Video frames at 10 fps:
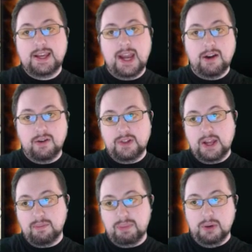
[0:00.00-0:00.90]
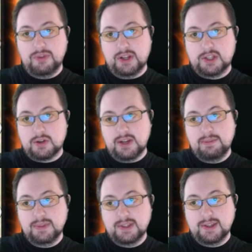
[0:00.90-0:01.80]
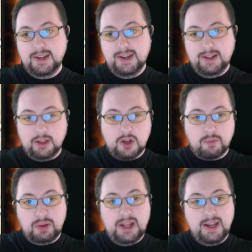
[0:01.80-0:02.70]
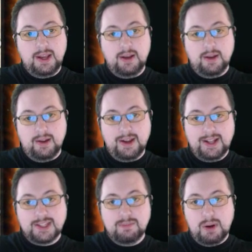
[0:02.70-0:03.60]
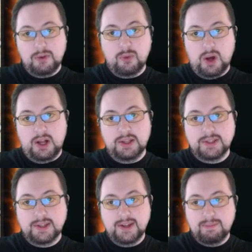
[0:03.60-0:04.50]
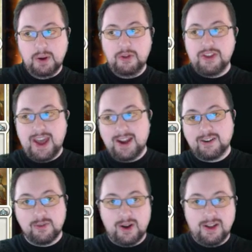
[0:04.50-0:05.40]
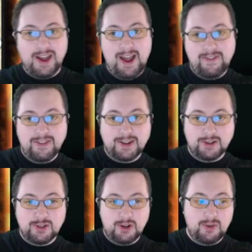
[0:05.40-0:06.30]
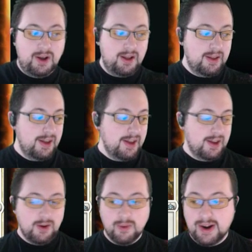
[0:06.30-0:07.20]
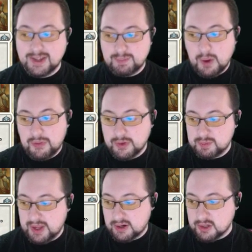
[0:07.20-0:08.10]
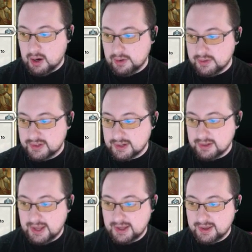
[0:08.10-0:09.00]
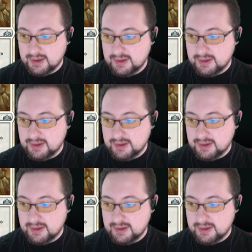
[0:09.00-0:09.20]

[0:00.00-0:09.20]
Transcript: care of like both extremes. Like you're playing against both walls, both the aggro wall and the control wall, whereas both of those players aren't. So like